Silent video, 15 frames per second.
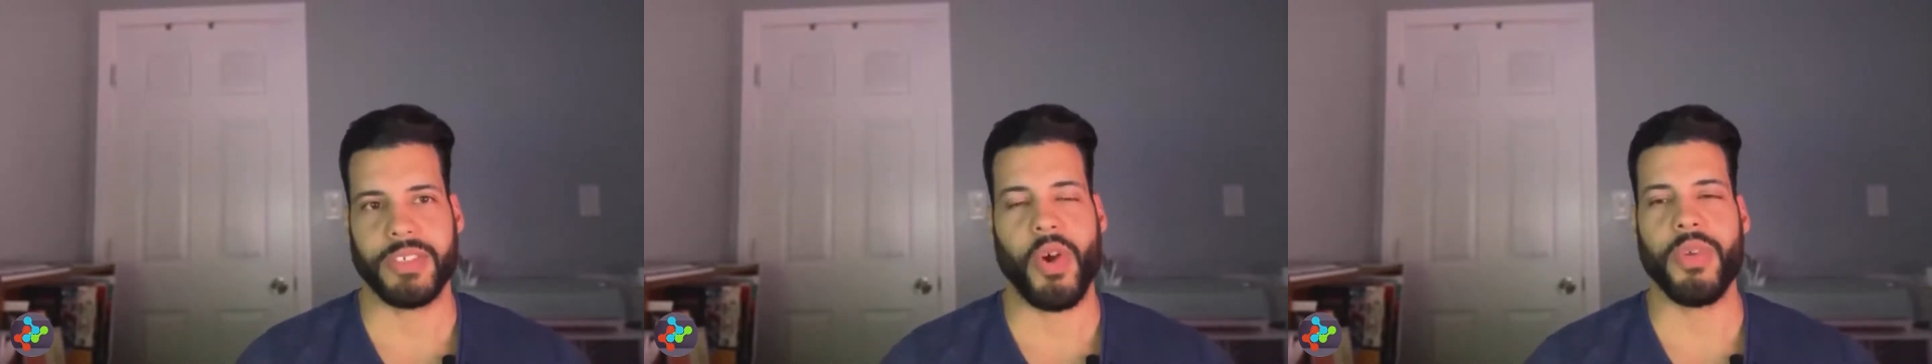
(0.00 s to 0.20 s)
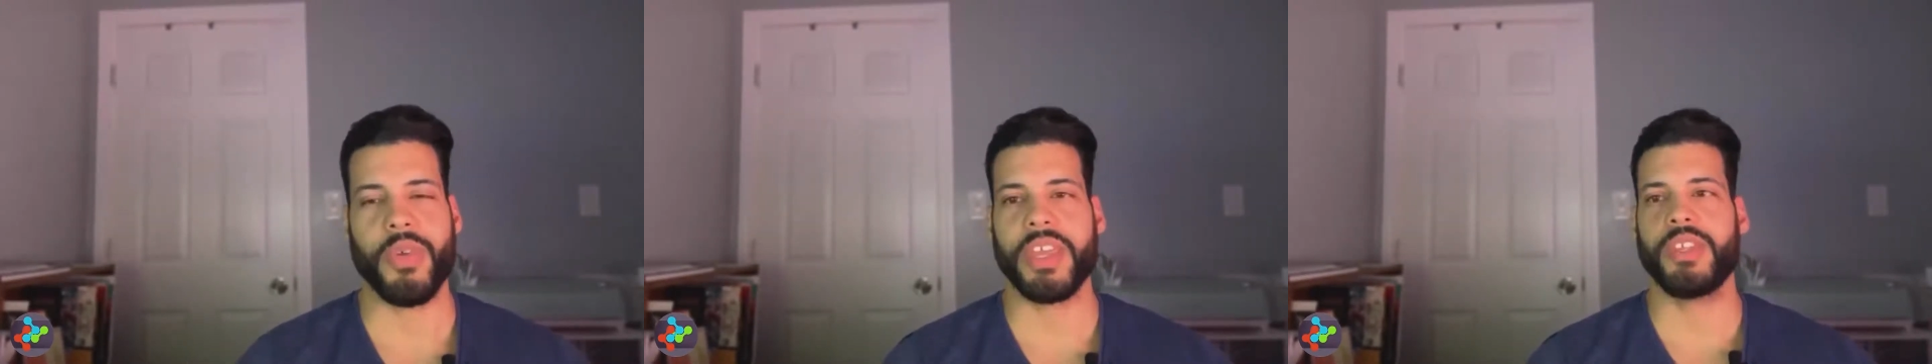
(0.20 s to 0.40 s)

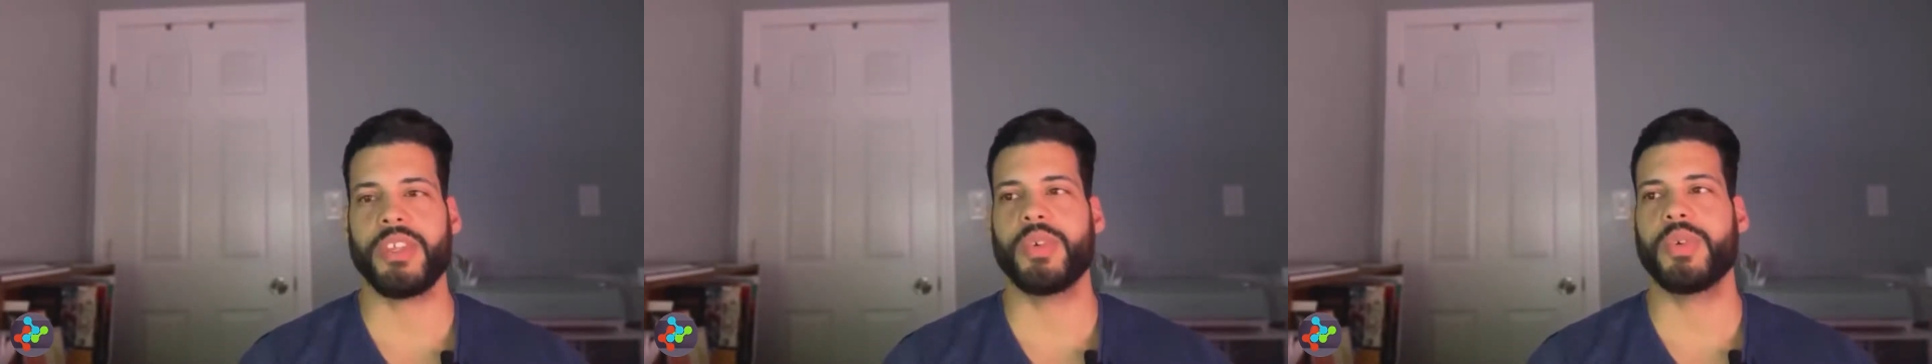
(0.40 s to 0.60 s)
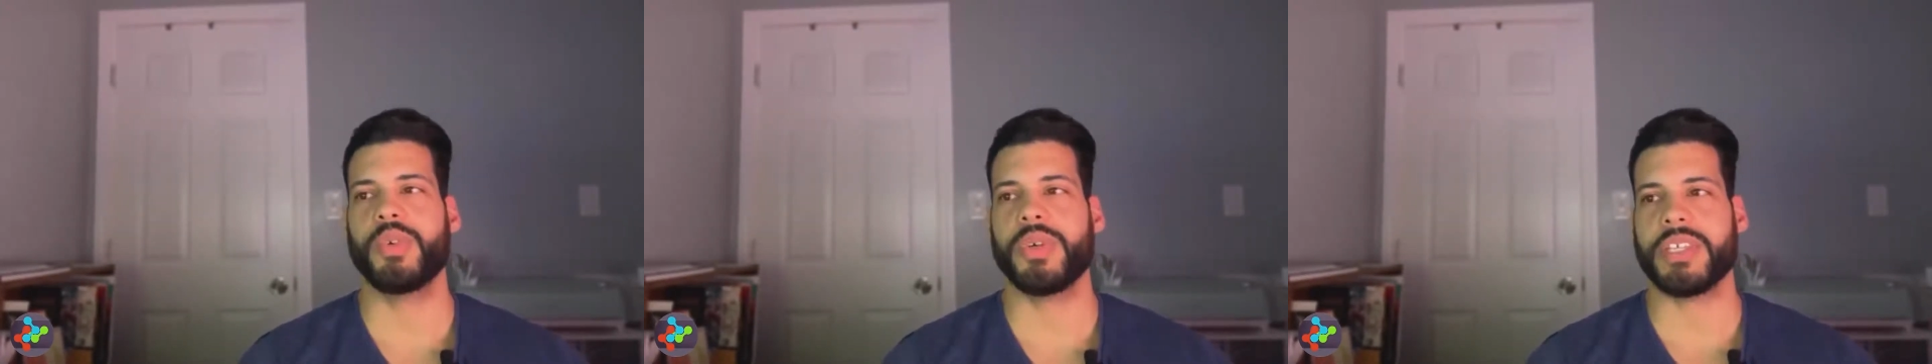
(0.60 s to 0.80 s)
All they
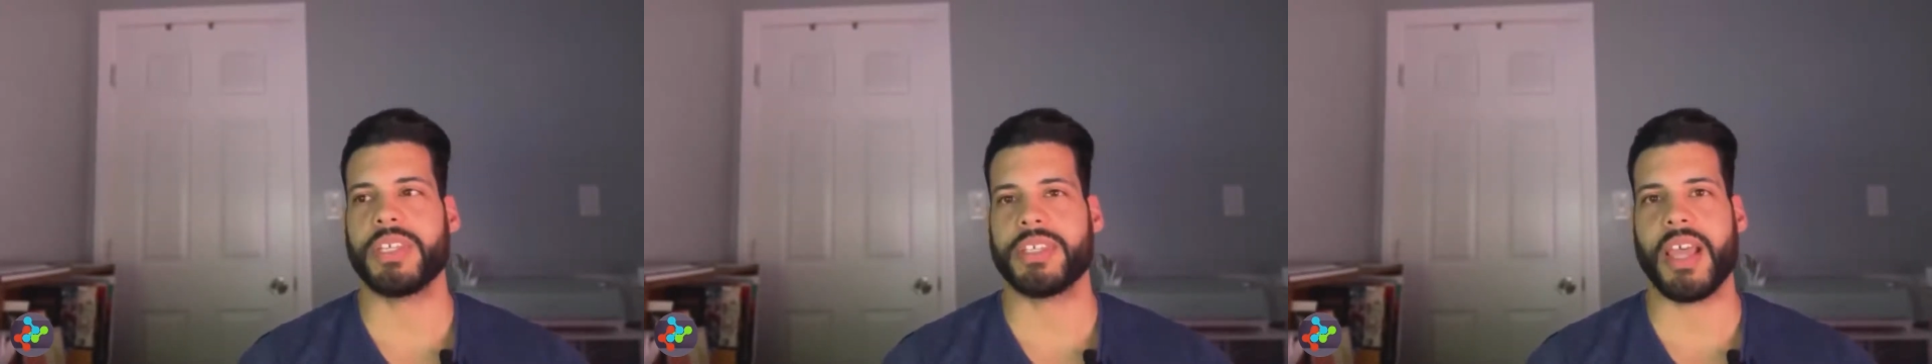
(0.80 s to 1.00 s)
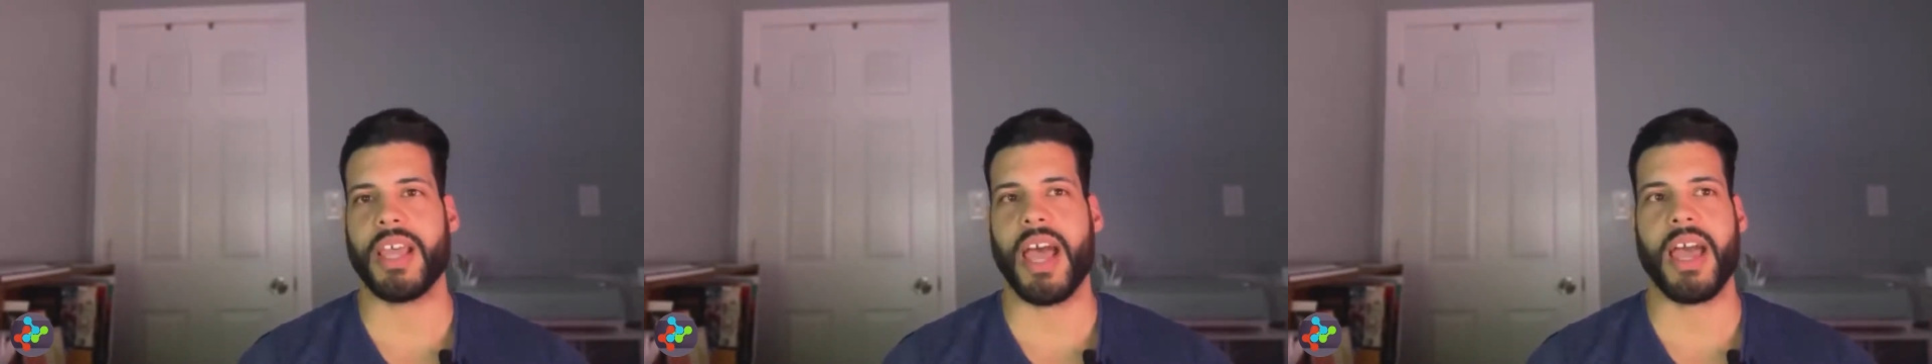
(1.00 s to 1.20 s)
knew
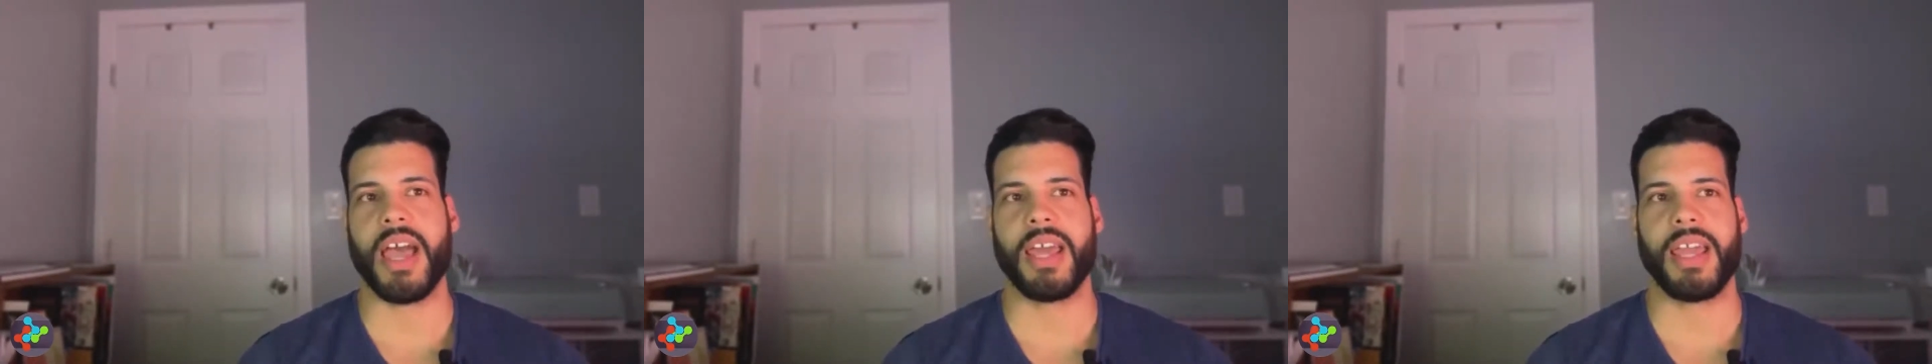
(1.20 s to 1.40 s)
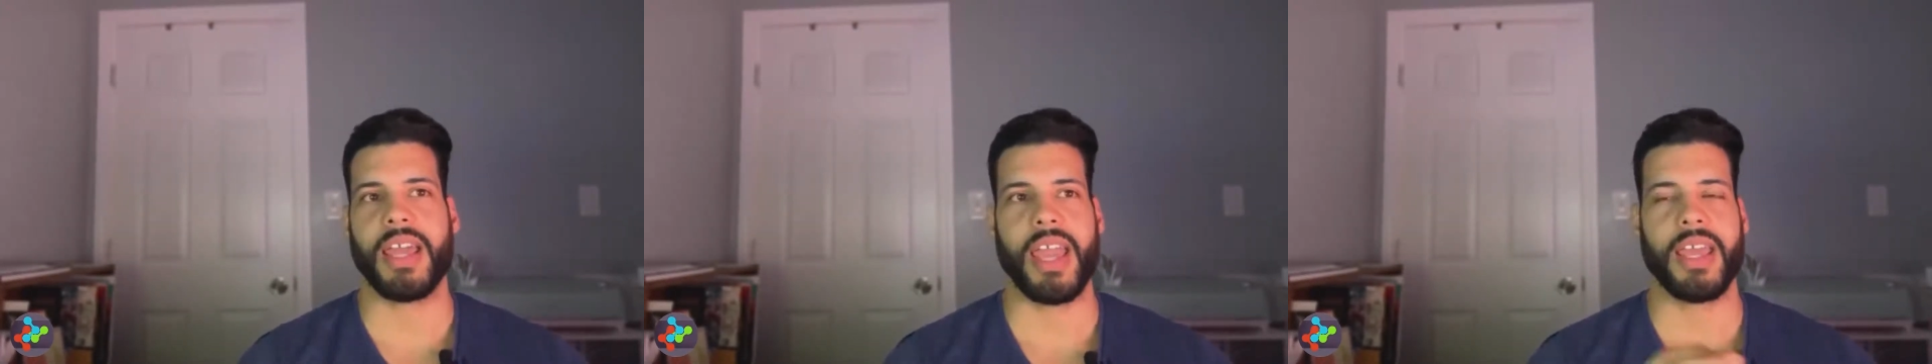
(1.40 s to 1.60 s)
is
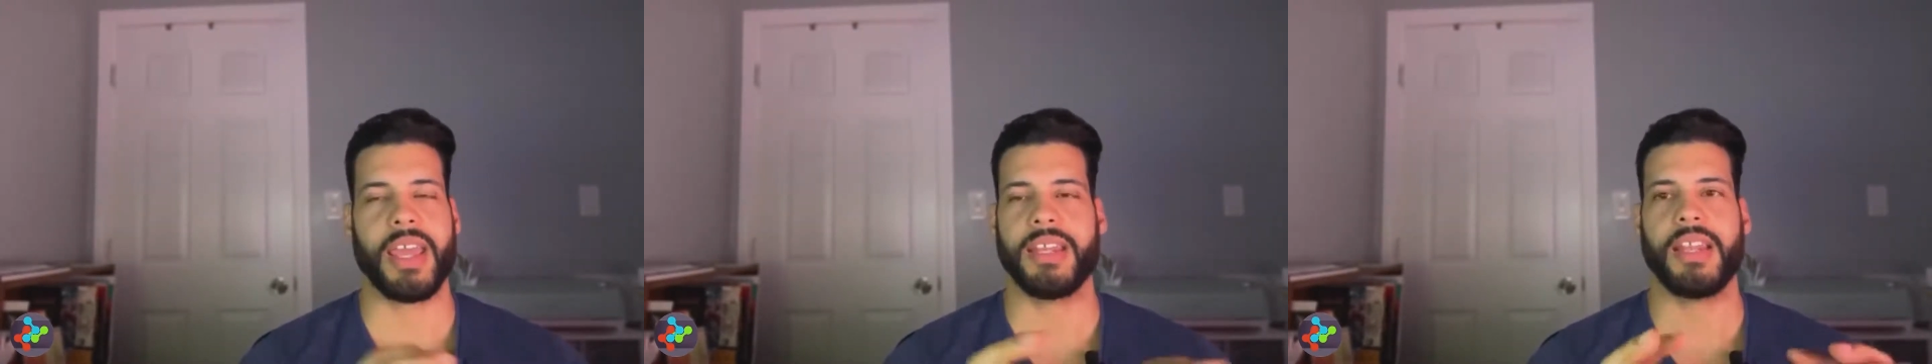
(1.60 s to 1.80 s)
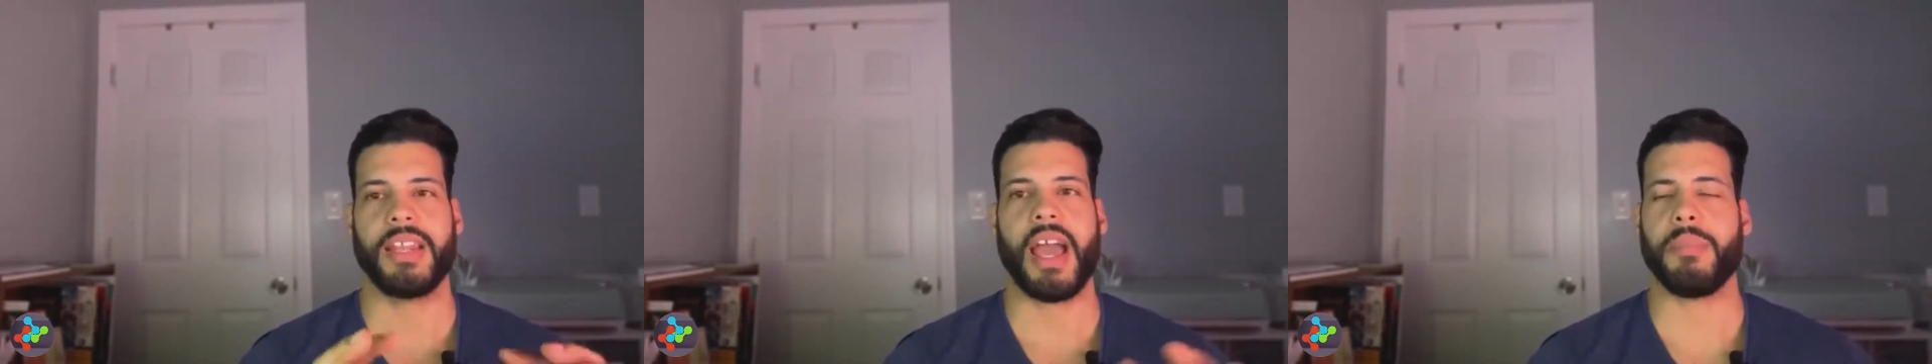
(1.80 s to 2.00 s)
that,
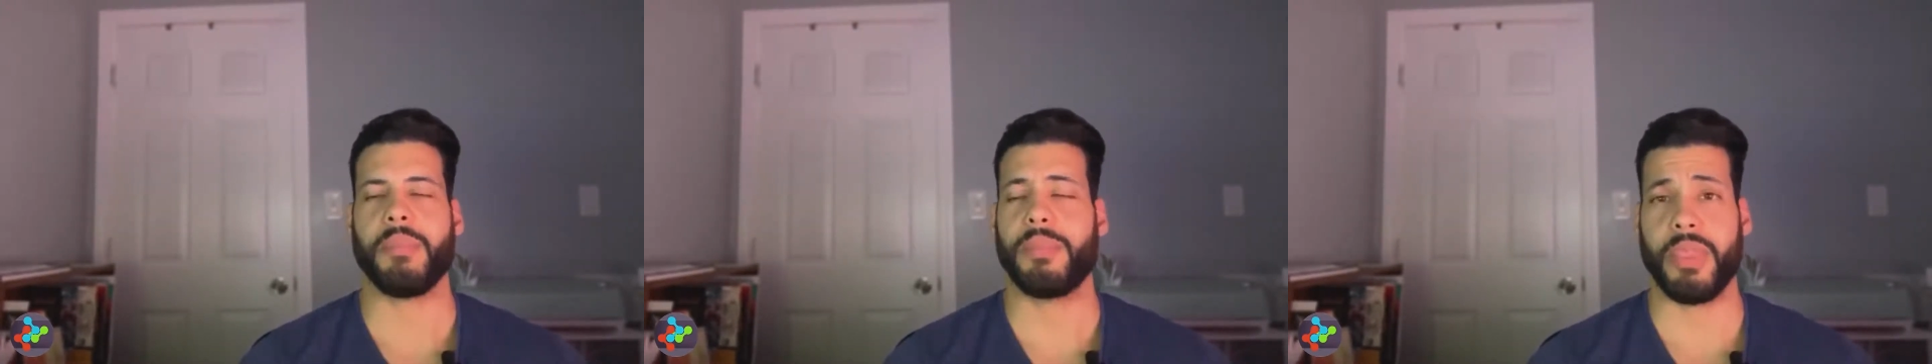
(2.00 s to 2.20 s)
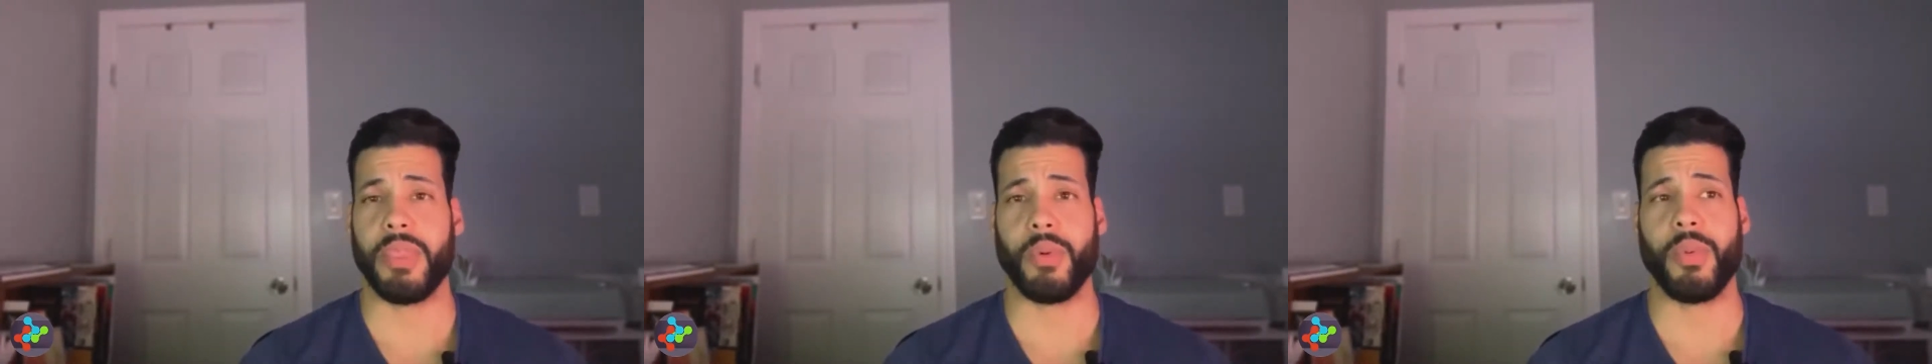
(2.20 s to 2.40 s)
and
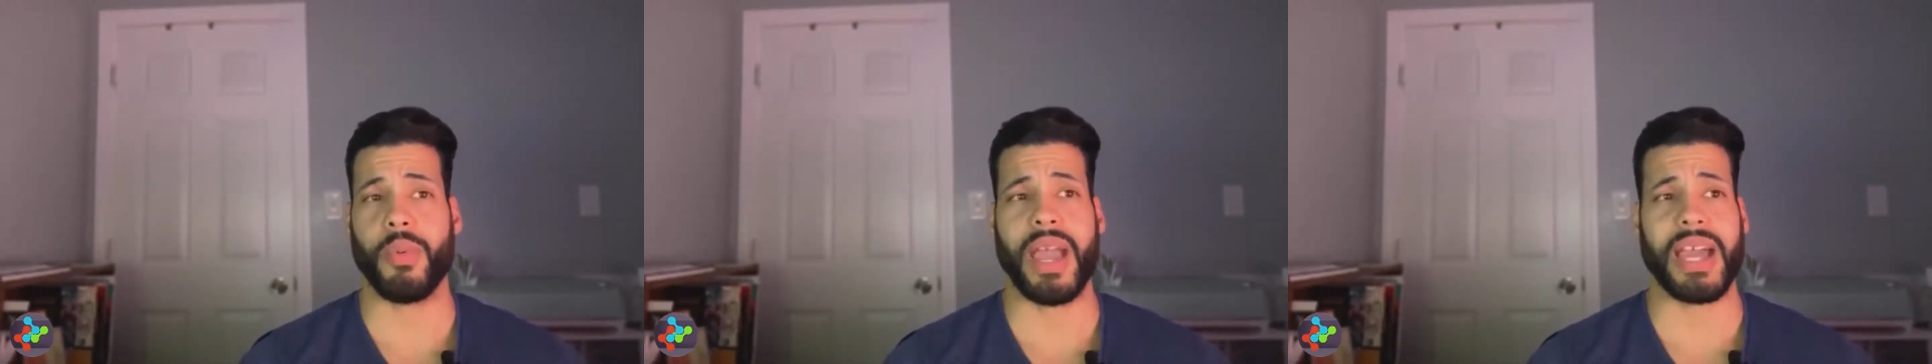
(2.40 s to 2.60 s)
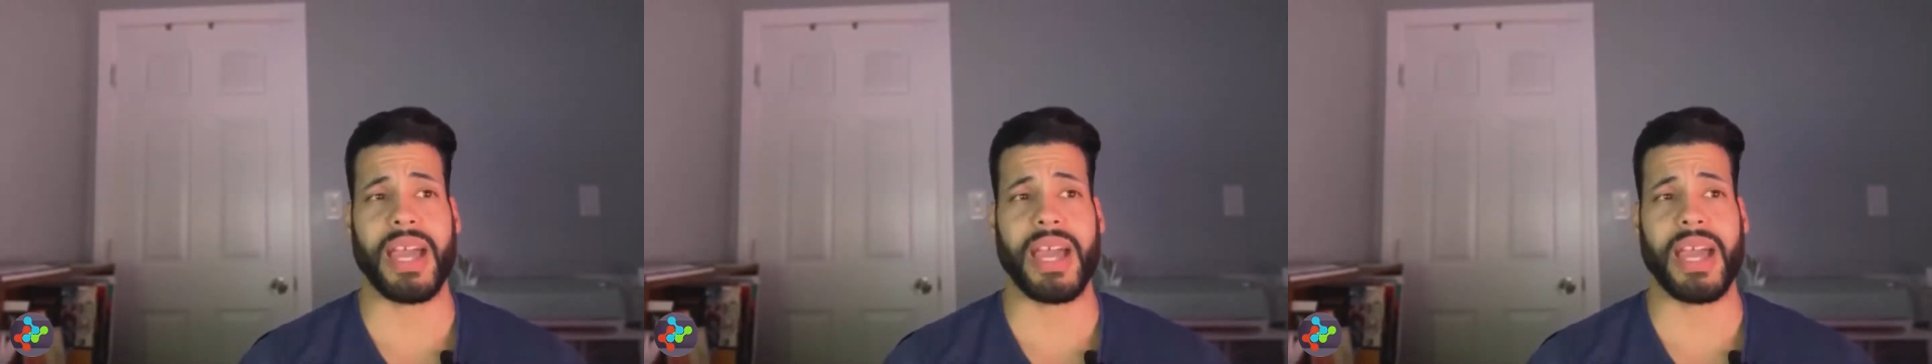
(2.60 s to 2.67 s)
by the way, I